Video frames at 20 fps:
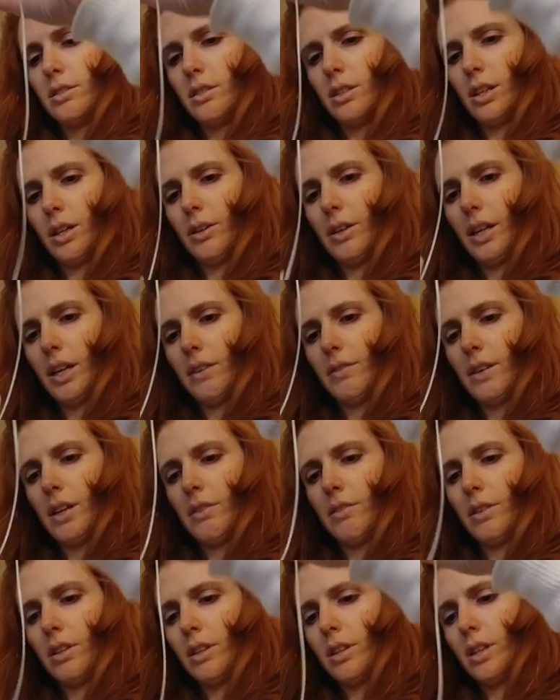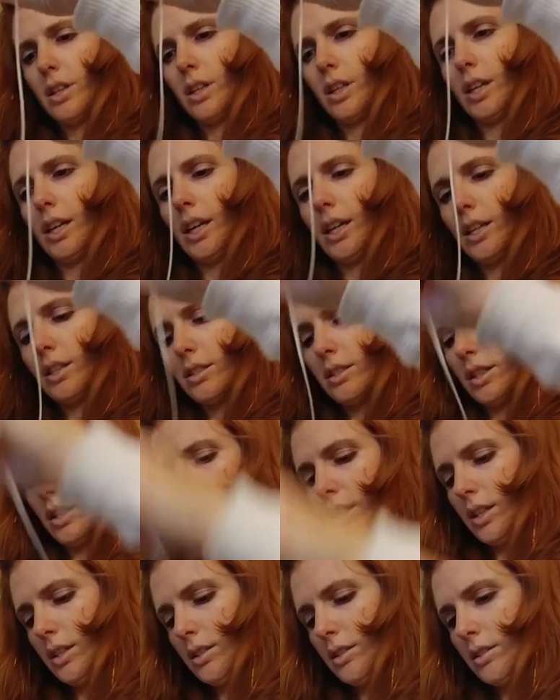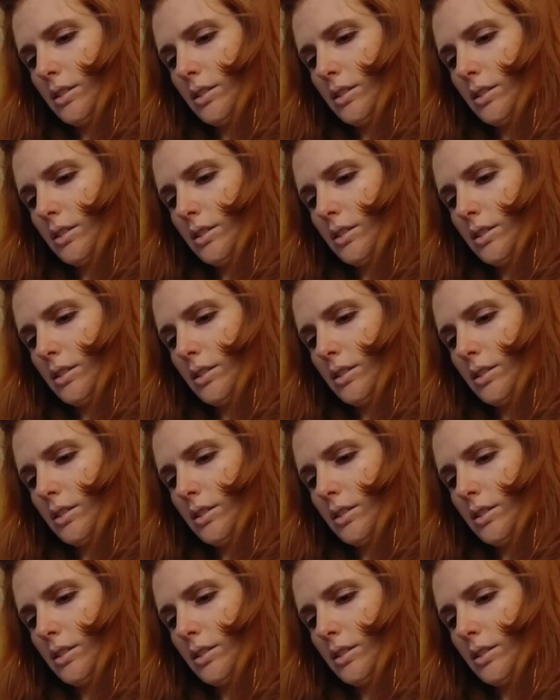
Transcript: So now I have everything connected,